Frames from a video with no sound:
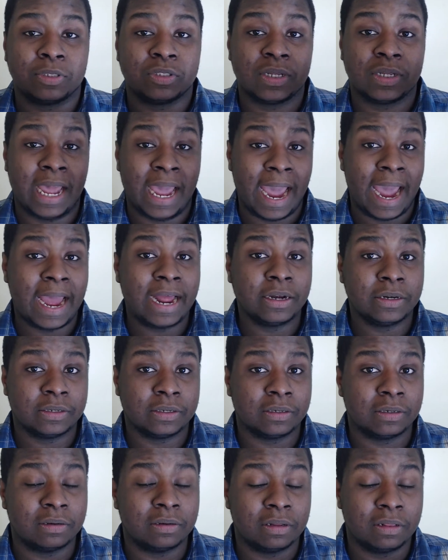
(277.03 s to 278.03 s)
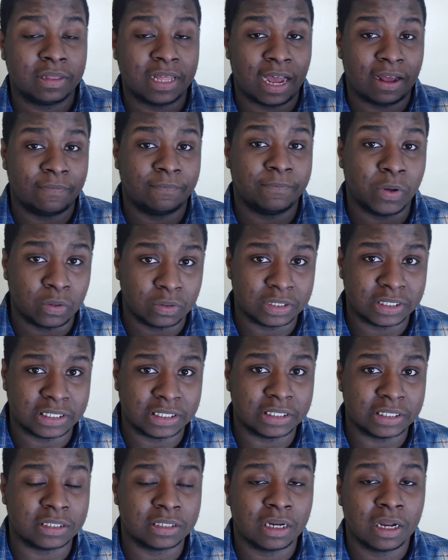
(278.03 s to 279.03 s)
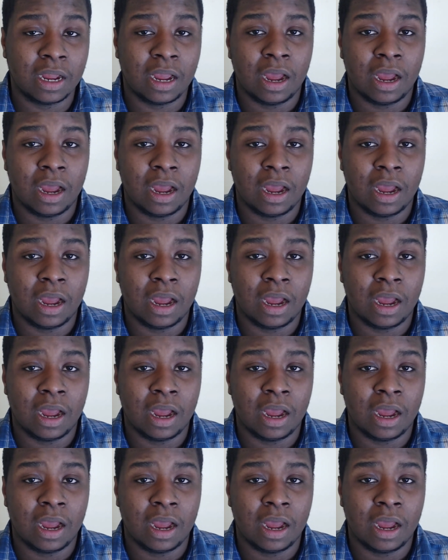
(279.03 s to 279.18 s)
to handle that voltage.